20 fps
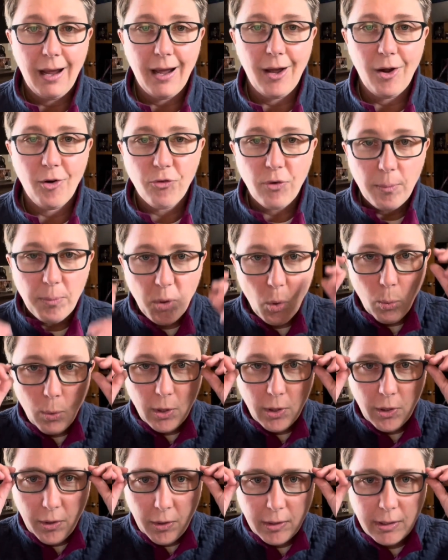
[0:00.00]
from the
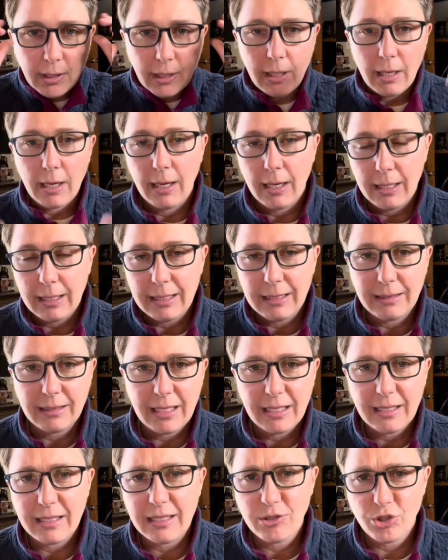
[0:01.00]
world
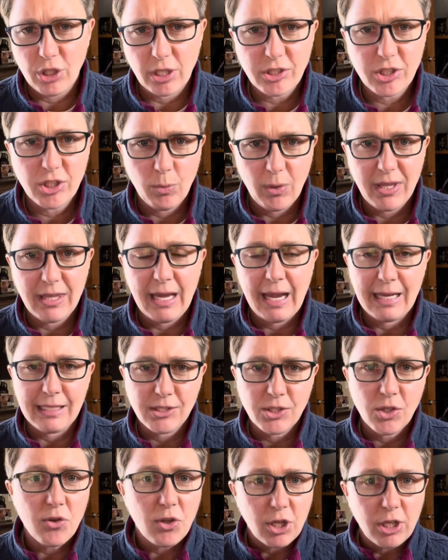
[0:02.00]
in conjunction with that.
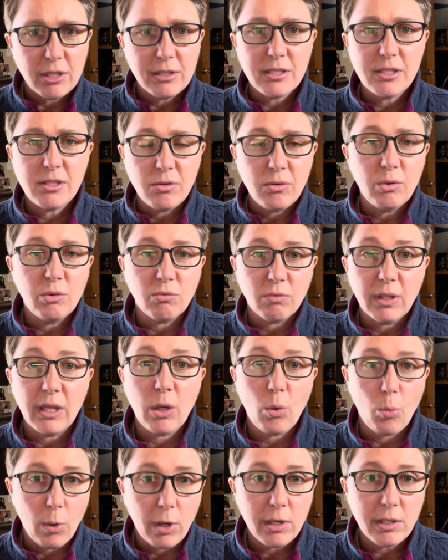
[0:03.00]
So the good student really
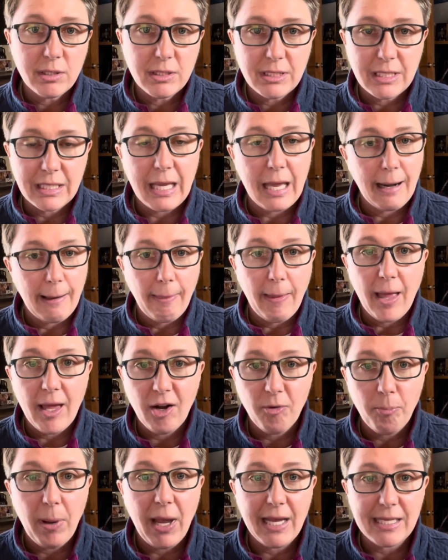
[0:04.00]
works to get a lot
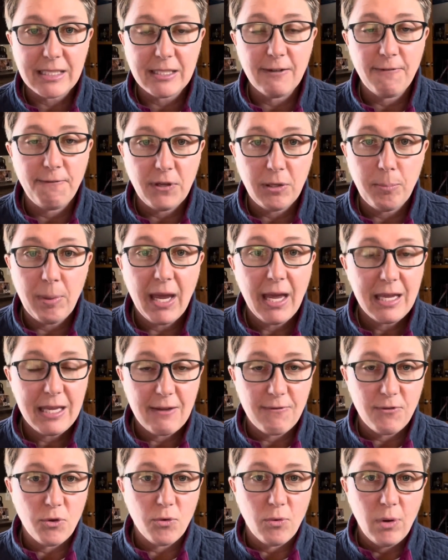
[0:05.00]
of positive feedback.
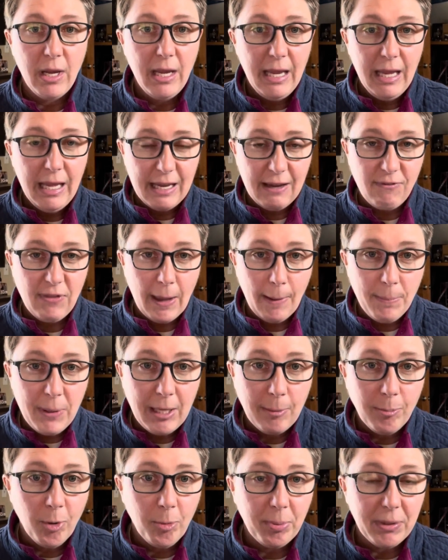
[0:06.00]
If that
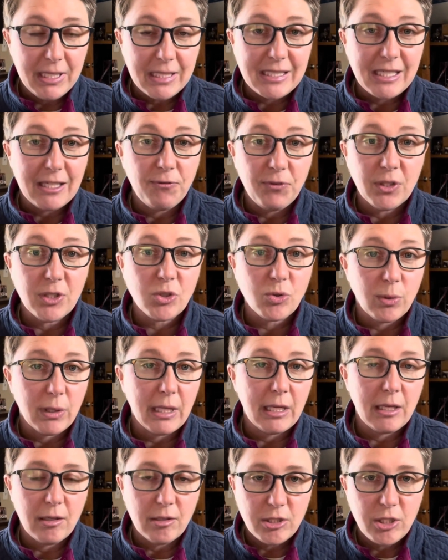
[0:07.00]
people pleasing feels
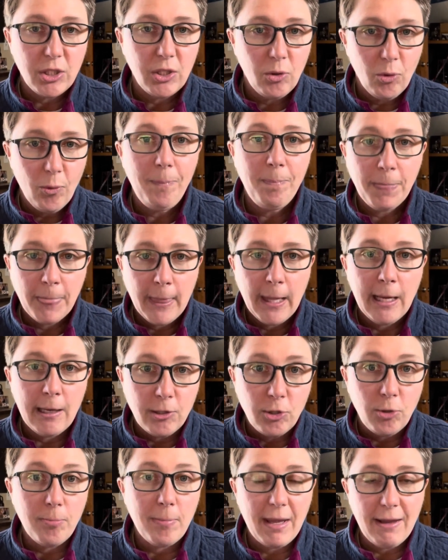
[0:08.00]
really good to you,
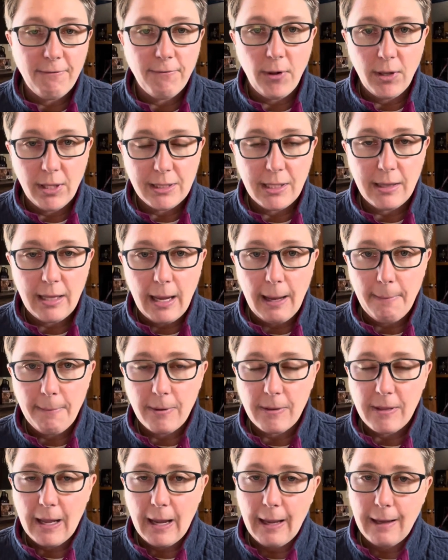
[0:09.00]
you may fall into
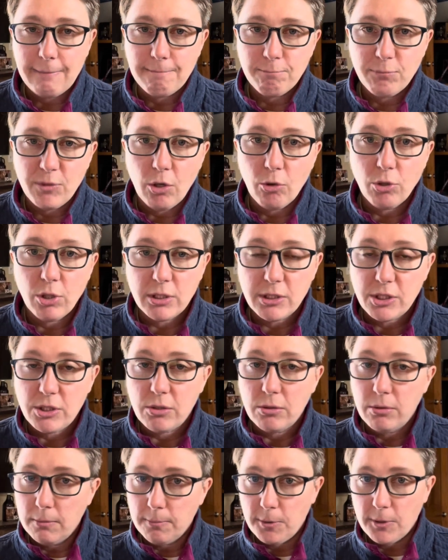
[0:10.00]
that good
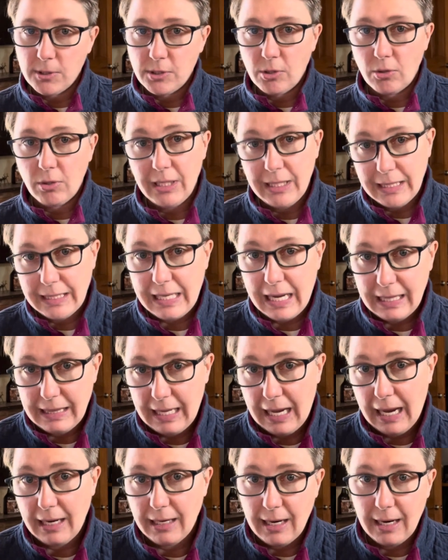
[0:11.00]
student persona to get
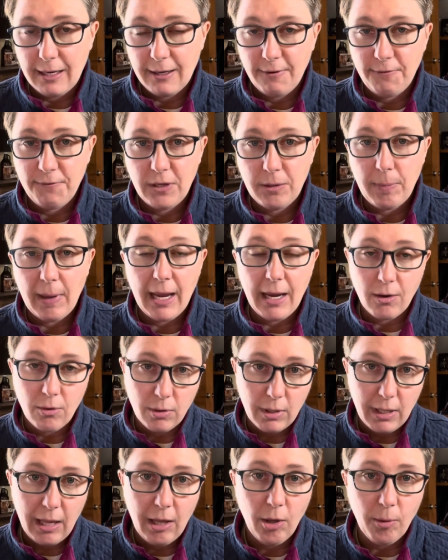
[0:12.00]
that kind of feedback or
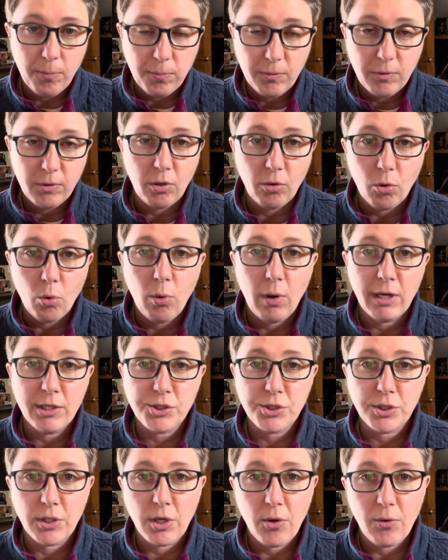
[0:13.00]
to help
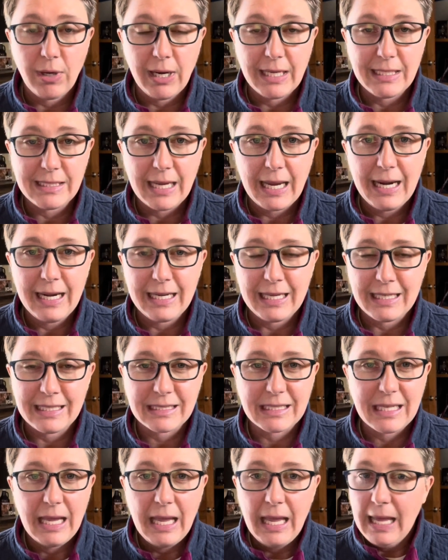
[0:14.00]
quash your own
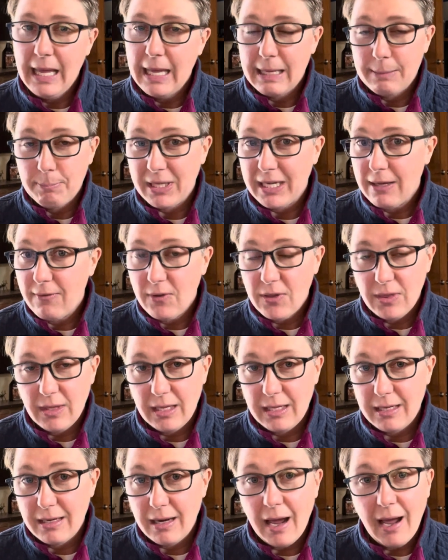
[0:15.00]
anxieties. But even
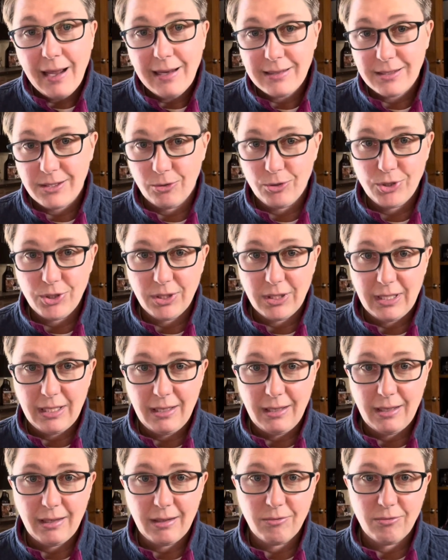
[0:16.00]
the not
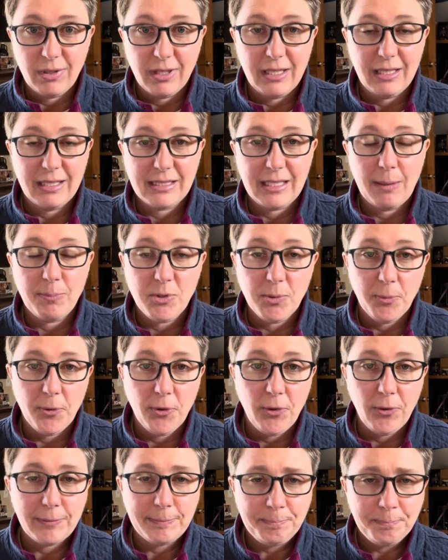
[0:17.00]
socially really
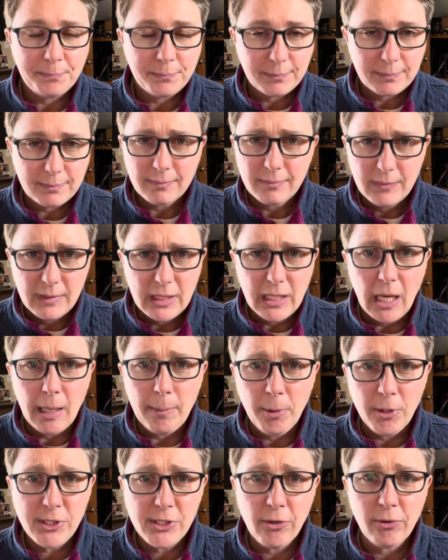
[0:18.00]
acceptable
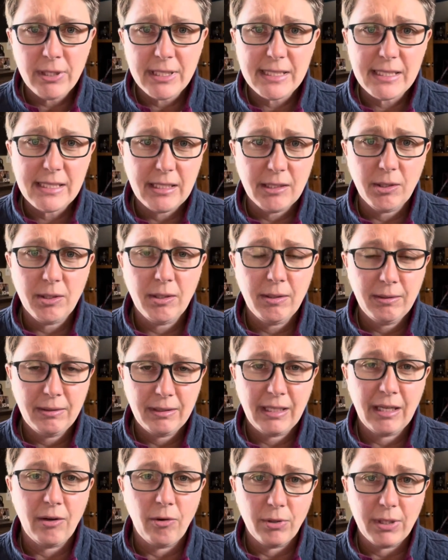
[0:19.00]
persona still,
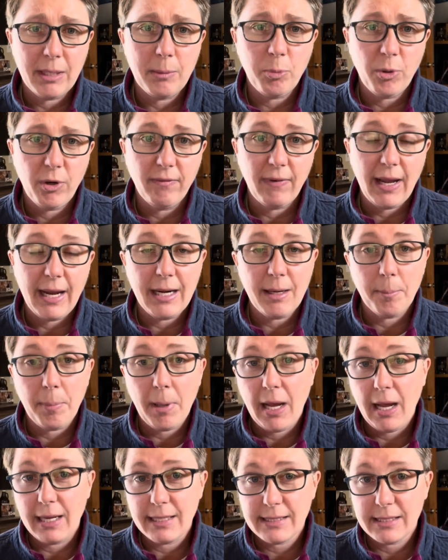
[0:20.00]
can provide a
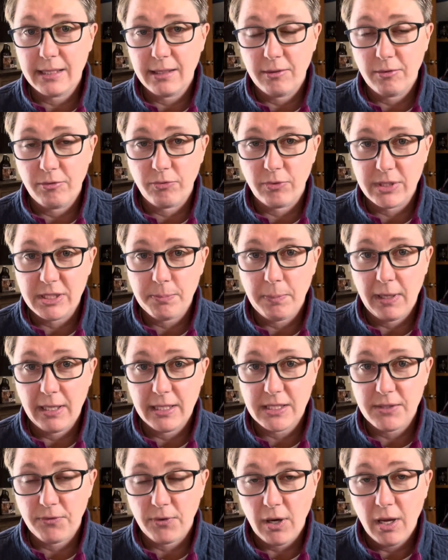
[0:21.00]
positive
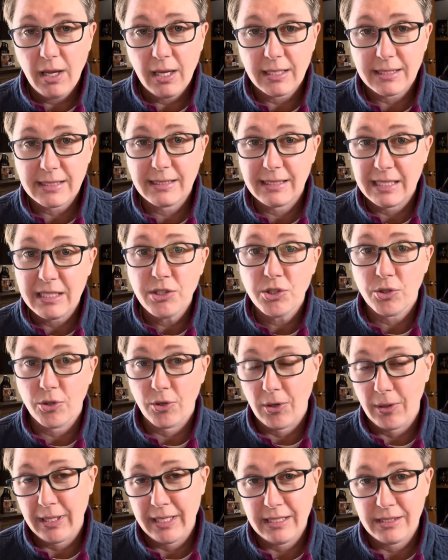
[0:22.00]
response for us
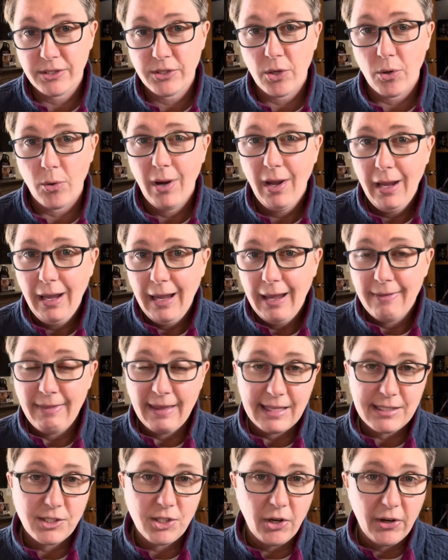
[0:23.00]
internally. So
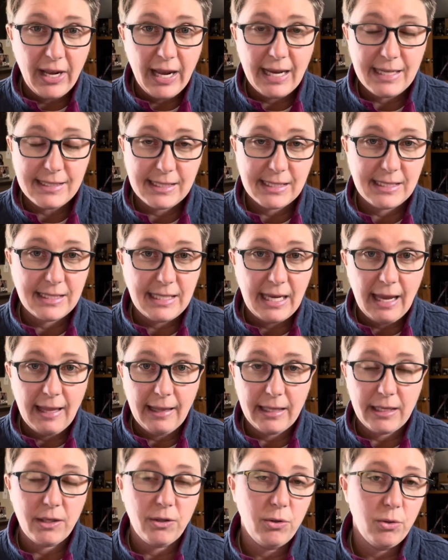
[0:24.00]
that sarcastic
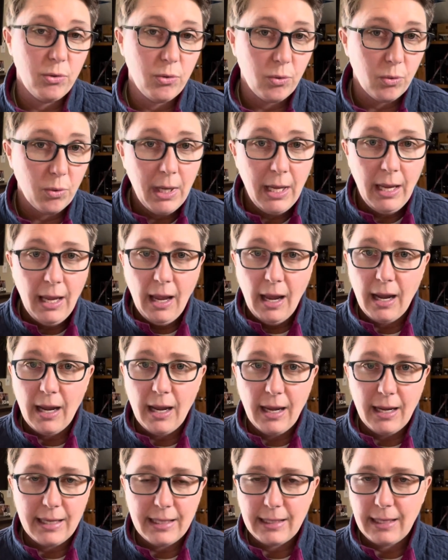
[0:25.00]
Sally who
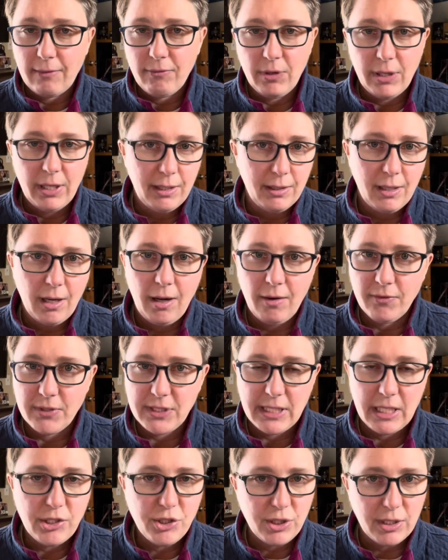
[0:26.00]
in every
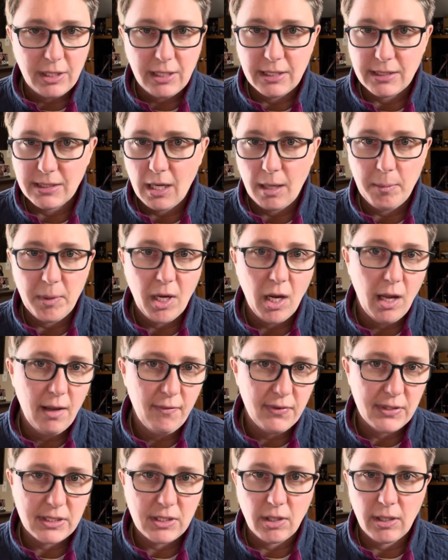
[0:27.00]
conversation is coming
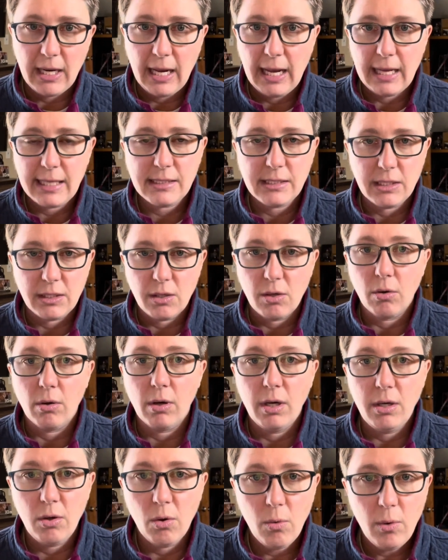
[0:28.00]
off as sarcastic or
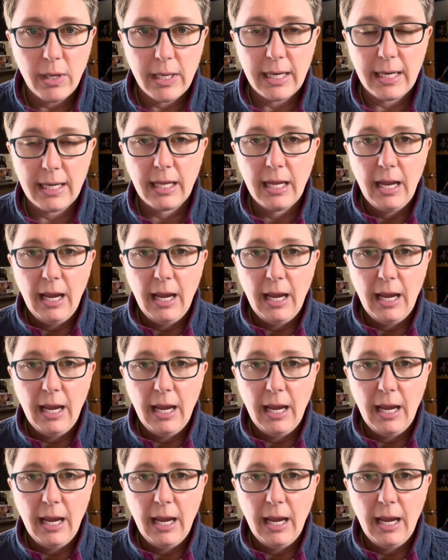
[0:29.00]
annoyed,